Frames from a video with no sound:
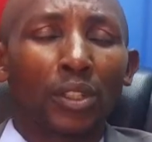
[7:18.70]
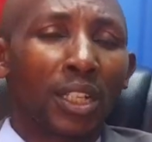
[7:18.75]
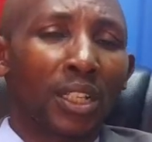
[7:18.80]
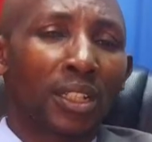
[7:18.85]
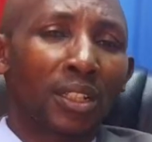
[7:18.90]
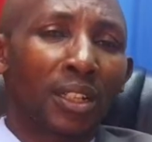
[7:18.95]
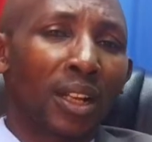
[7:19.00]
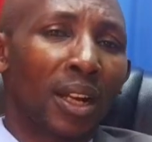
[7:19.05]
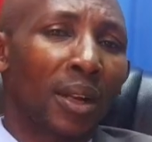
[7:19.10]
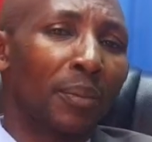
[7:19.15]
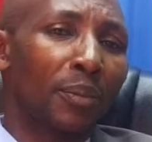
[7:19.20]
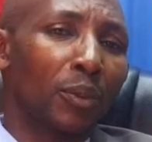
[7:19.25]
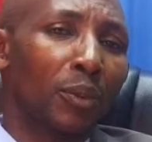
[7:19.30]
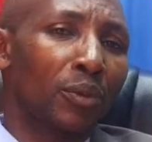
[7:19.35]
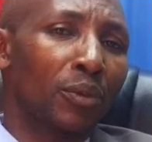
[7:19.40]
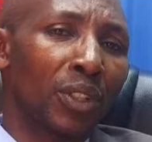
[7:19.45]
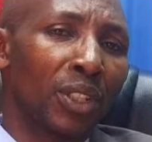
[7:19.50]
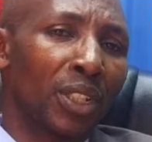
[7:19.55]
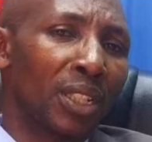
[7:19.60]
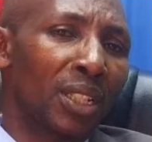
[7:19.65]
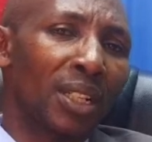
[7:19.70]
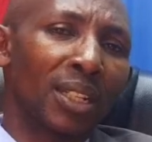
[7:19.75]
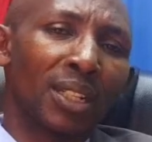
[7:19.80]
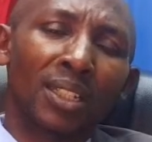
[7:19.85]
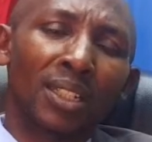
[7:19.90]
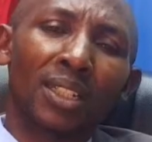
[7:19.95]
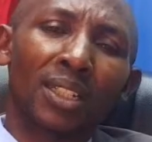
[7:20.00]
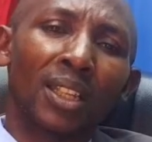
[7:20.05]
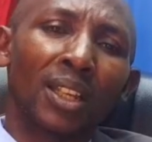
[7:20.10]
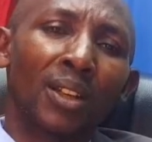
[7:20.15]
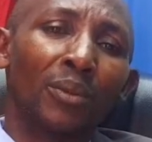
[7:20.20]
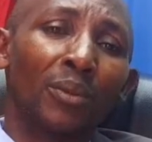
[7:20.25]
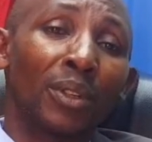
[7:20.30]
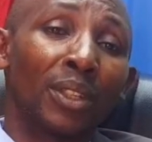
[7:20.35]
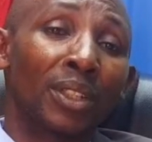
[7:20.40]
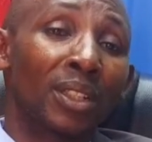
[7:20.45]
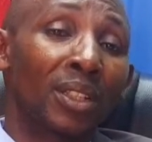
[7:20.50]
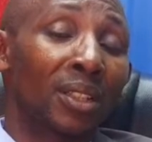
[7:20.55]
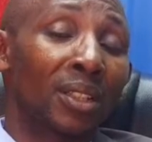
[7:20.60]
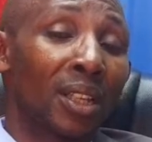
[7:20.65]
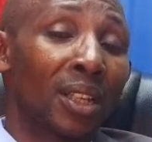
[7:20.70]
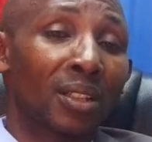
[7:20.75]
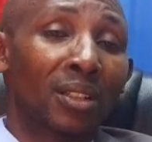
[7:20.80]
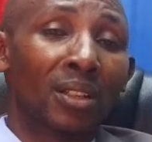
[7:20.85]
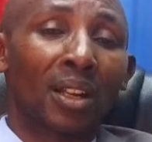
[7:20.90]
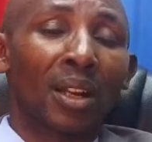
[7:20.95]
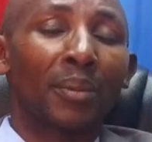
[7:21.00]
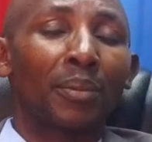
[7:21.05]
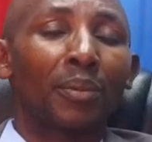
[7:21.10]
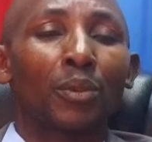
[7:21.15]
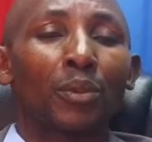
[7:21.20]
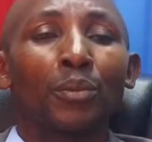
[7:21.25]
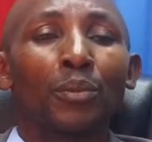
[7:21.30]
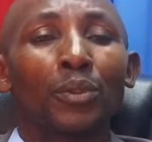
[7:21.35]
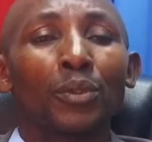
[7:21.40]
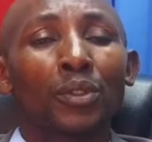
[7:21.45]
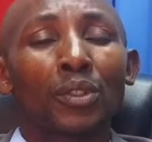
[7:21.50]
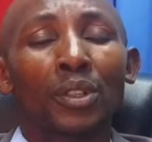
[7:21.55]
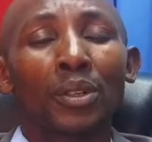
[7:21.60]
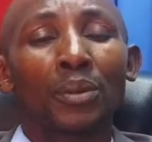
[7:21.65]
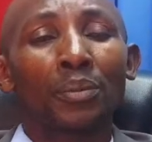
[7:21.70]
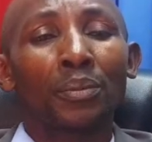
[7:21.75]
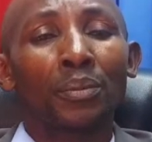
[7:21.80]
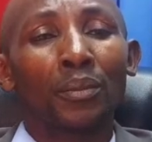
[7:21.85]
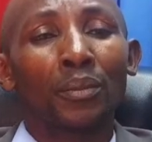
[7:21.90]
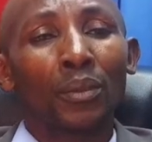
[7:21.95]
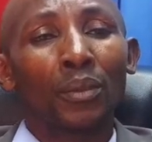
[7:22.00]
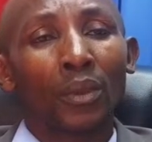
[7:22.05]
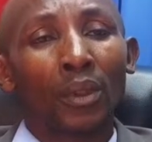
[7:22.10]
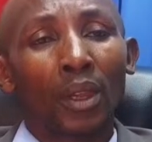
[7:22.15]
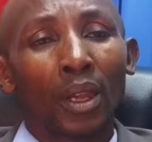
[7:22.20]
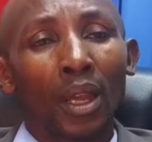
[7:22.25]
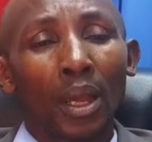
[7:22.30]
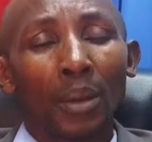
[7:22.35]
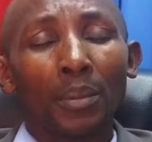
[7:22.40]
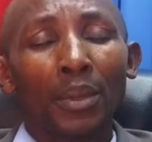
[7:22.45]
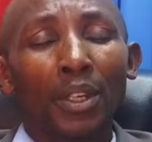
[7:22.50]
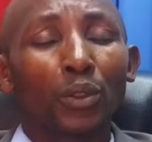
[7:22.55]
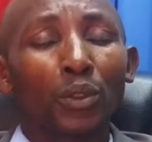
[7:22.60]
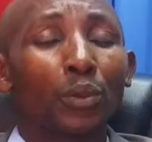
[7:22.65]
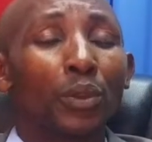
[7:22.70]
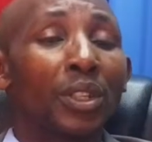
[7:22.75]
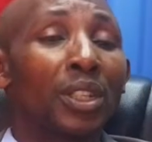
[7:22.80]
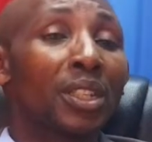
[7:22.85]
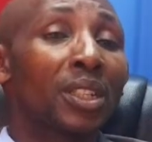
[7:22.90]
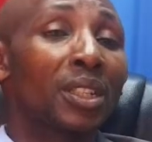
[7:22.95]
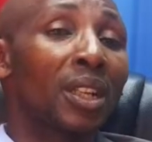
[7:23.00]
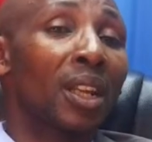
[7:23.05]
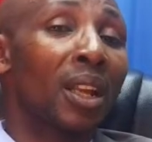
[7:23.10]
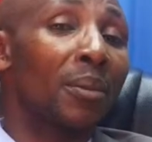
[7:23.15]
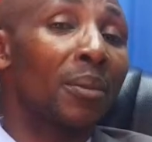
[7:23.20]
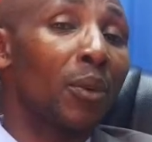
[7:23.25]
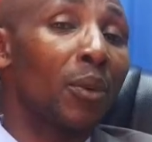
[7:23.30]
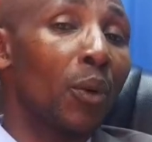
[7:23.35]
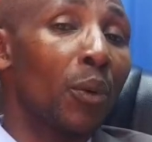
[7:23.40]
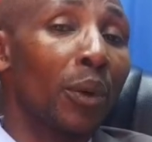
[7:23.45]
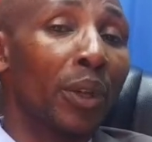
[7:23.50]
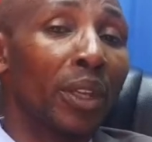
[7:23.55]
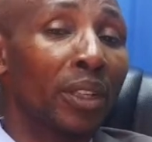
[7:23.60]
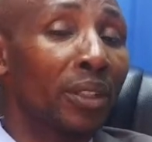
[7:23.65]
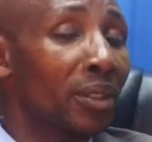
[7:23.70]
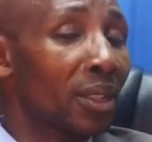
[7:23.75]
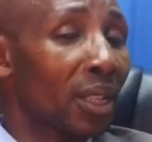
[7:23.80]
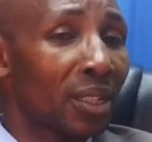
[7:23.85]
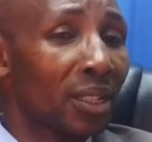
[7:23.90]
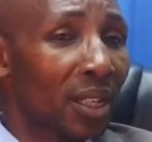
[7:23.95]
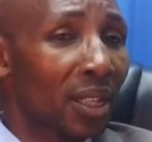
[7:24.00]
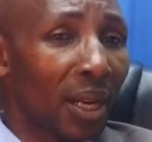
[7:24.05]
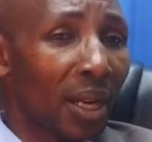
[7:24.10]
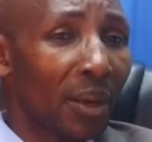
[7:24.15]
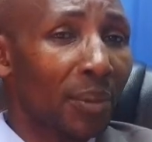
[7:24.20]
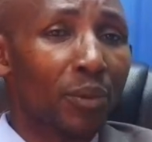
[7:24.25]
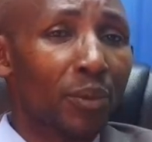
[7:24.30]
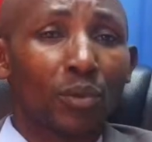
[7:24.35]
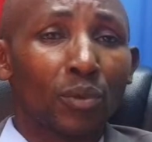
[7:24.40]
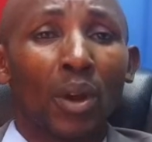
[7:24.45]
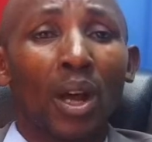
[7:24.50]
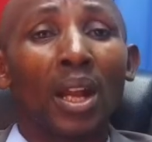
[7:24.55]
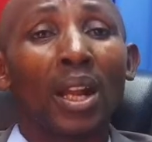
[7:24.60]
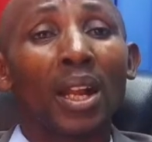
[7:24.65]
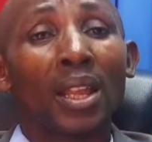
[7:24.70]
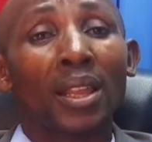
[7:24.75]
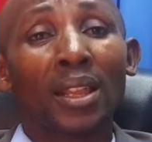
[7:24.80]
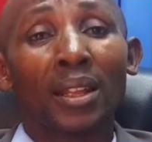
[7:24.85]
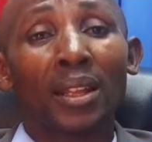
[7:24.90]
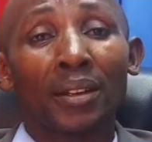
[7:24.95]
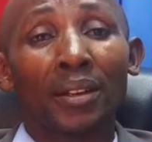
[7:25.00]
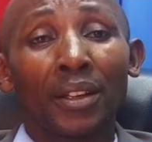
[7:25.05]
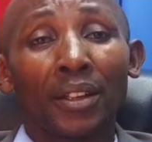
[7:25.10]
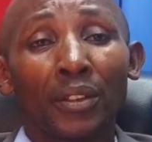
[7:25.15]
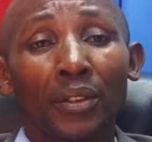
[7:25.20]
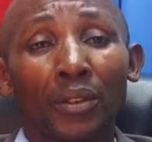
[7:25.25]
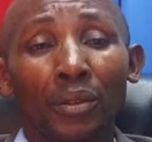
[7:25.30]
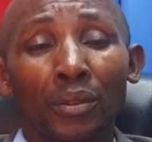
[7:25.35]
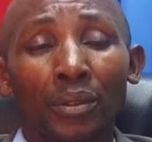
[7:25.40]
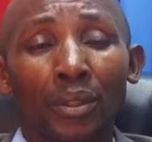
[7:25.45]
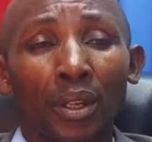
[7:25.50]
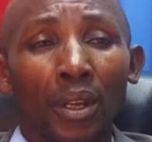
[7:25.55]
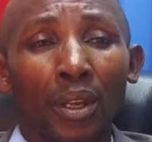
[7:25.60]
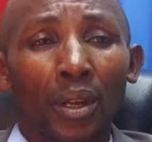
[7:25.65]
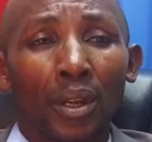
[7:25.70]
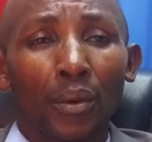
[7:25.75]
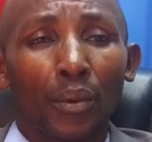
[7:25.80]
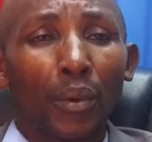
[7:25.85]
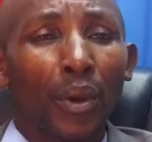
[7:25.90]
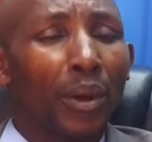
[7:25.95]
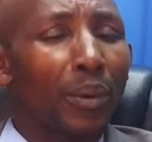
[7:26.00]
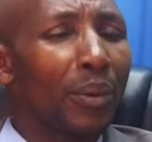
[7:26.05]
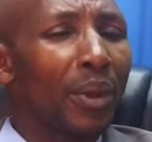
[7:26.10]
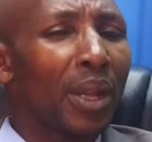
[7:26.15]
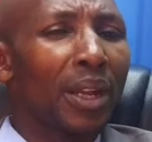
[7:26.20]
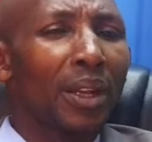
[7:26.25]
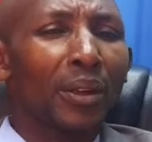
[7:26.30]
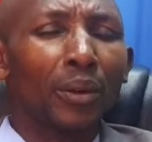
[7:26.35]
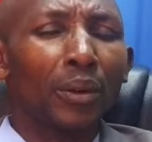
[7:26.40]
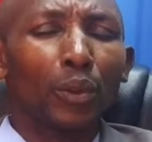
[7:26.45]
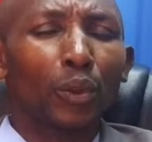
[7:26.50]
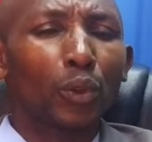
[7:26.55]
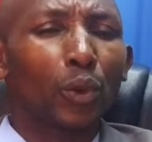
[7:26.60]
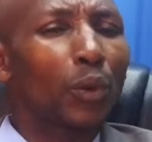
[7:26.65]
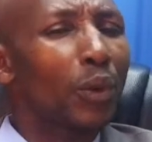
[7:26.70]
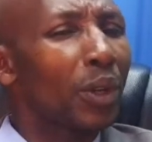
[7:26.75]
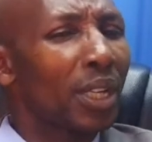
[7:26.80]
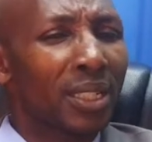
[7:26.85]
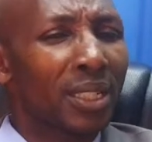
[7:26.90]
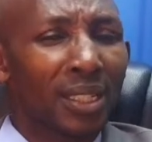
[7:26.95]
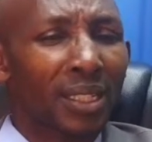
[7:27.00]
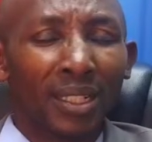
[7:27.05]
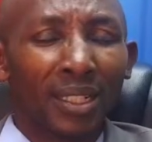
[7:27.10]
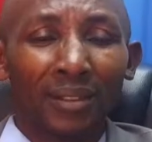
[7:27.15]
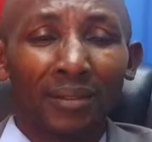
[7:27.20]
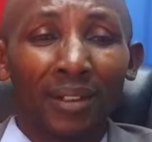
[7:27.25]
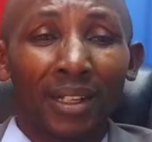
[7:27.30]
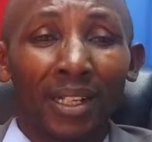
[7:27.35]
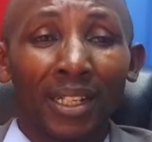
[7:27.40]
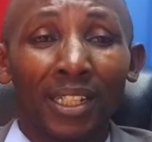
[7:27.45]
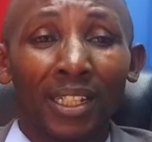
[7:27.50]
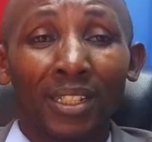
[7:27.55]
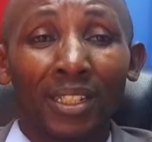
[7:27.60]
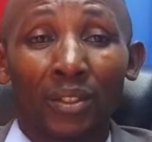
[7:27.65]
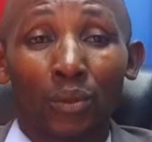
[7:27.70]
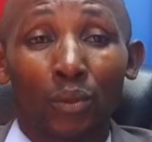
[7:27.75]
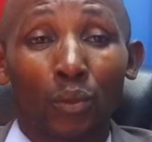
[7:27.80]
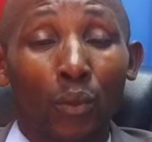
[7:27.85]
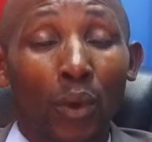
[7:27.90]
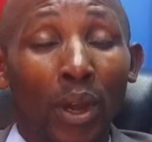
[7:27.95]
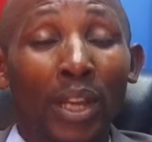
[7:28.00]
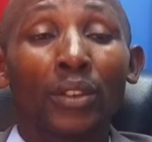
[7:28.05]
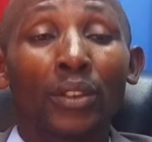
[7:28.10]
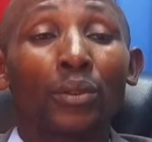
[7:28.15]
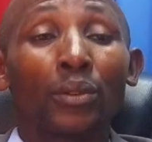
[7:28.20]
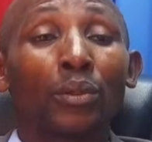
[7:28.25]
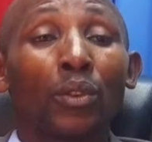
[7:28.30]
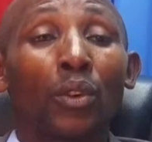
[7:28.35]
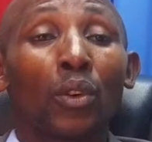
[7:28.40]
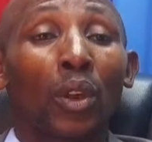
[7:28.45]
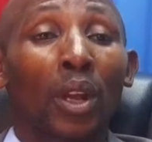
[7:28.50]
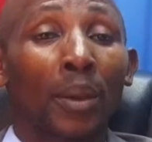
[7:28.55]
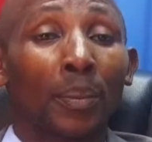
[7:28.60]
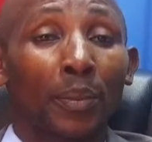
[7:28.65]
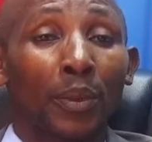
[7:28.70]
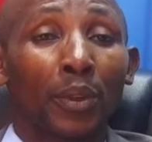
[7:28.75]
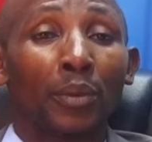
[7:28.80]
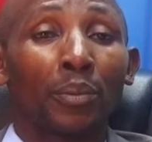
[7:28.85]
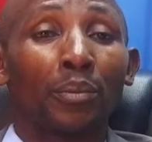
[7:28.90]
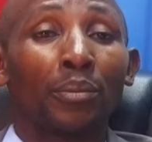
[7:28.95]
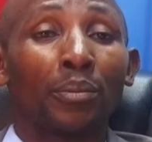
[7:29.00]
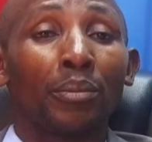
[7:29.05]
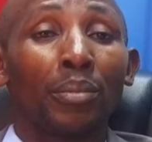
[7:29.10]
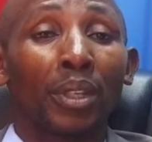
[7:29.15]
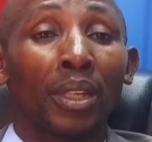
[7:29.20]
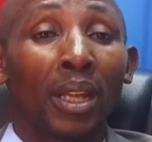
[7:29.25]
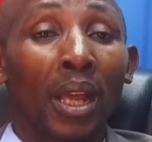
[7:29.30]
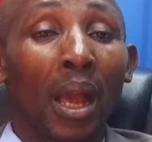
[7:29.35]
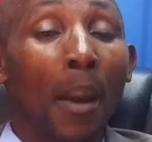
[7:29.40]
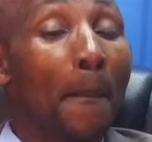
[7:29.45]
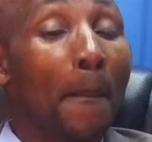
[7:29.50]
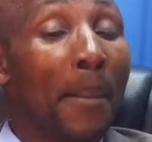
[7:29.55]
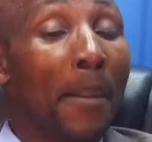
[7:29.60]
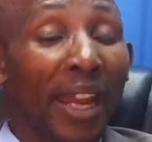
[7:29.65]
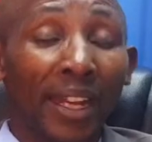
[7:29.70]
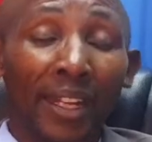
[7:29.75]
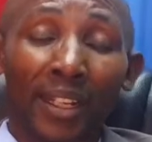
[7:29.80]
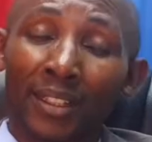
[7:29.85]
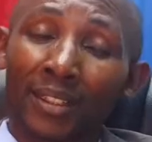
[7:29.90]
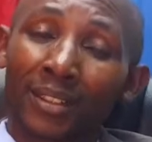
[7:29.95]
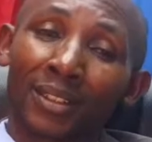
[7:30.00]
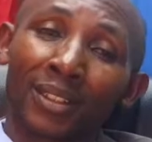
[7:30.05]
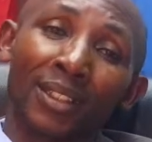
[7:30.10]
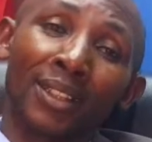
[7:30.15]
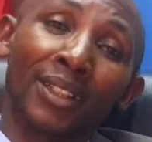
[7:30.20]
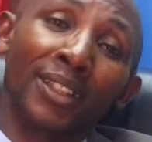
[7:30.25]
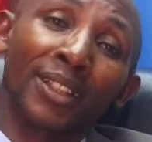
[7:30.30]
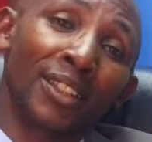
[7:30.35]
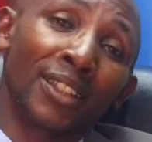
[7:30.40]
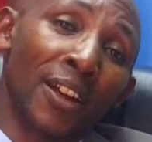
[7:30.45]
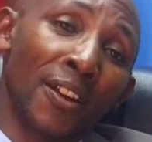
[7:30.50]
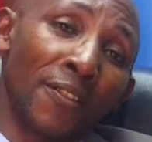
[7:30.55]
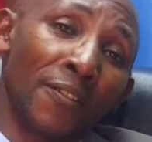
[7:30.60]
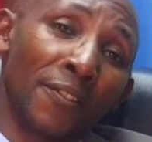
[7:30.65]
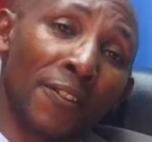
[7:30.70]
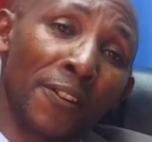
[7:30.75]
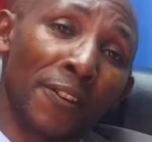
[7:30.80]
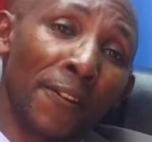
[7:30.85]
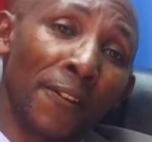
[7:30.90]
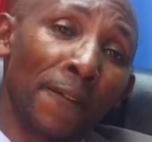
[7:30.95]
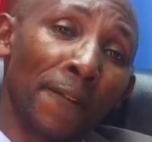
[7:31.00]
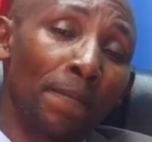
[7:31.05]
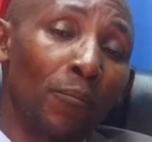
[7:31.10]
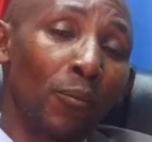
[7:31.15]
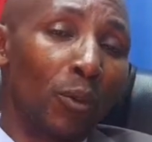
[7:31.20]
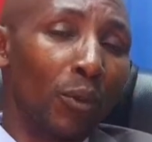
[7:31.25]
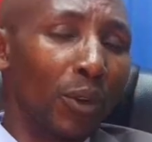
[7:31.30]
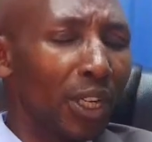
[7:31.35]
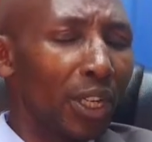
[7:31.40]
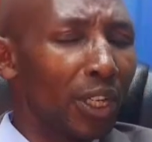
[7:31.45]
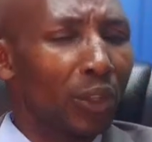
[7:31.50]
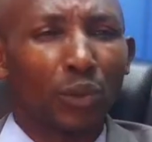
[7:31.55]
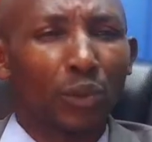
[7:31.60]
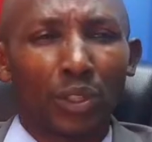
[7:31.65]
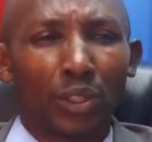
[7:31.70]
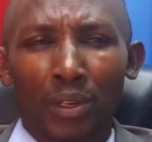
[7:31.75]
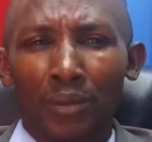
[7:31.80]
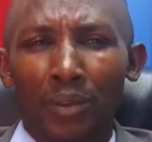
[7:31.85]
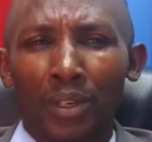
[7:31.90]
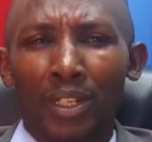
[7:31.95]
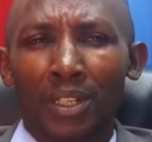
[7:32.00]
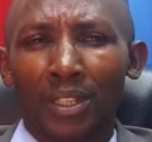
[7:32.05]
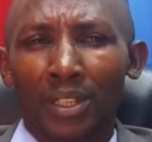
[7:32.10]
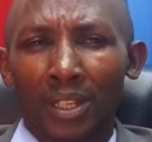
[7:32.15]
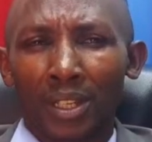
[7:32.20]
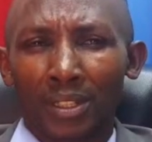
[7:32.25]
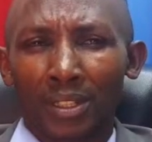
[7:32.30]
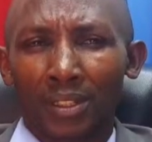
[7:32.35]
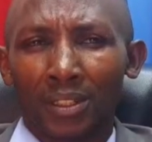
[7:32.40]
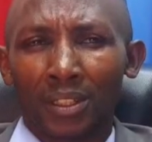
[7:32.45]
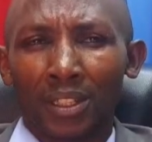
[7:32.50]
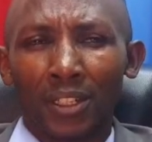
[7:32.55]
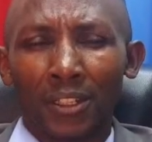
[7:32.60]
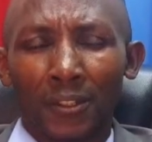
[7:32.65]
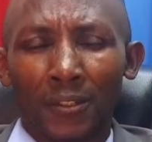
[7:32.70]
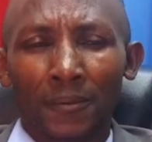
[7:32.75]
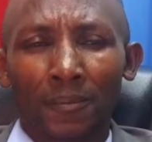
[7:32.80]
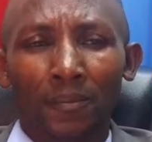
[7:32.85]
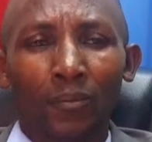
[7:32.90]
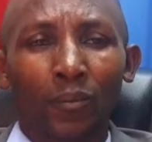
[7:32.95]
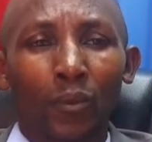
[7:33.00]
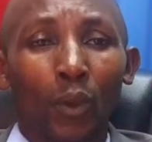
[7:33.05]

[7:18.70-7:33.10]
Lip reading: subscribe to Christianity, then we subscribe to to Islam, or we subscribe to another religion. When we are notoriously religious, why should corruption be a menace in this country? We need to challenge that things.